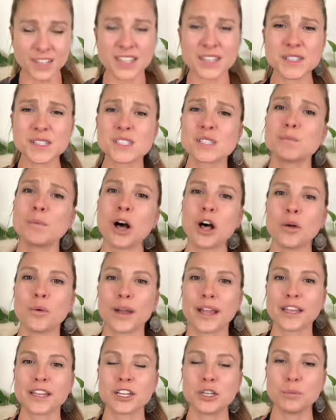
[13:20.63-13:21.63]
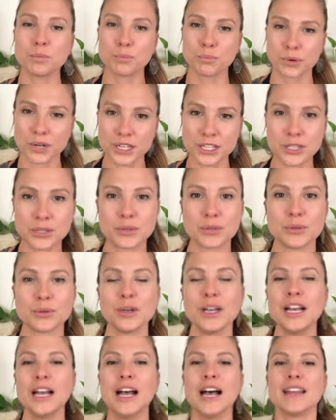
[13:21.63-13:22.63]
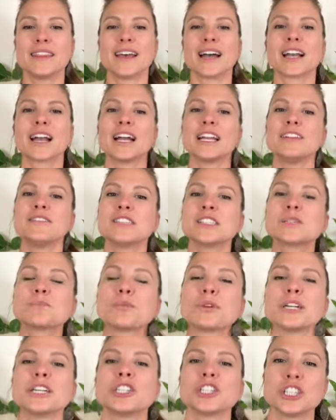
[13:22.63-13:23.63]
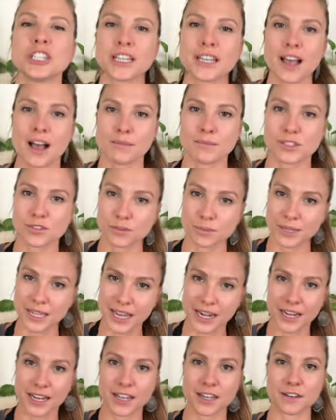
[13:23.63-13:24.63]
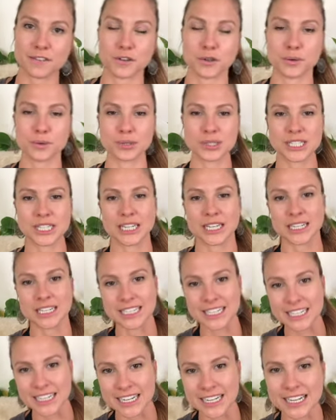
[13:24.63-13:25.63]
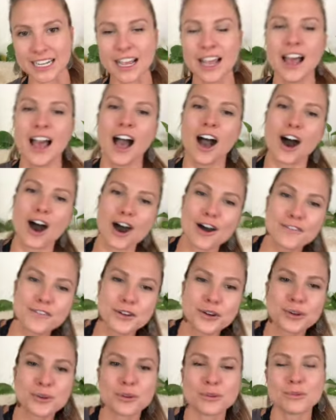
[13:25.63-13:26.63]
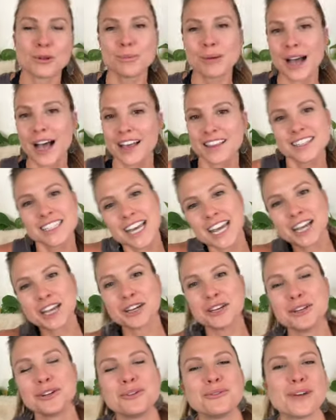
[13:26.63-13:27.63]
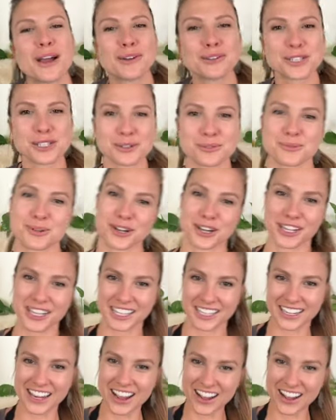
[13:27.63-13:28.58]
in a small way can bring you that kind of inspiration that comes from getting out of your routine and getting off your normal path take a new route to work you